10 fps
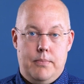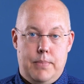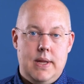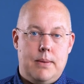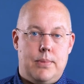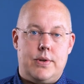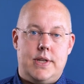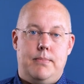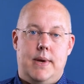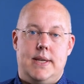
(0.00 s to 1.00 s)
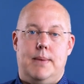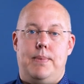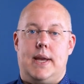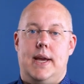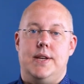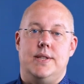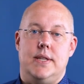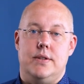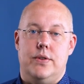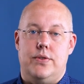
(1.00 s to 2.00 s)
Building blockchain-based applications
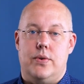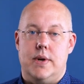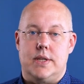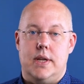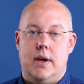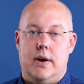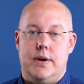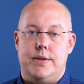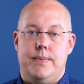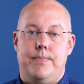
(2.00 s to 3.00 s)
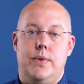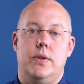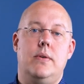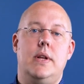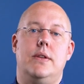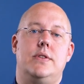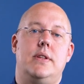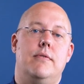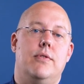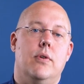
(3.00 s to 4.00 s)
is notoriously hard. Not only does it
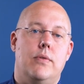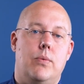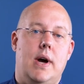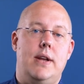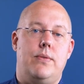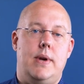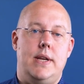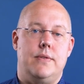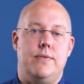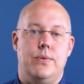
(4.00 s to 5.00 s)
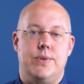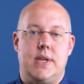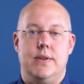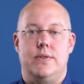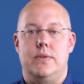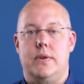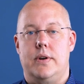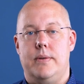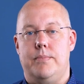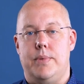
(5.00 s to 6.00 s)
involve a wide range of new skills to
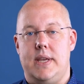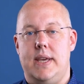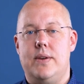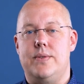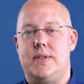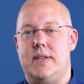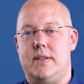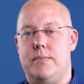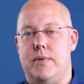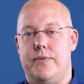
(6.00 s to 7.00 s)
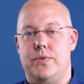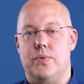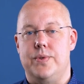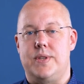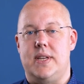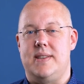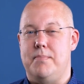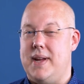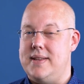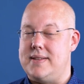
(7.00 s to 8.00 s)
learn, but the ecosystem of tools is
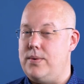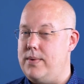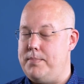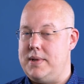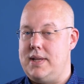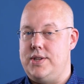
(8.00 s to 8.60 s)
immense and rapidly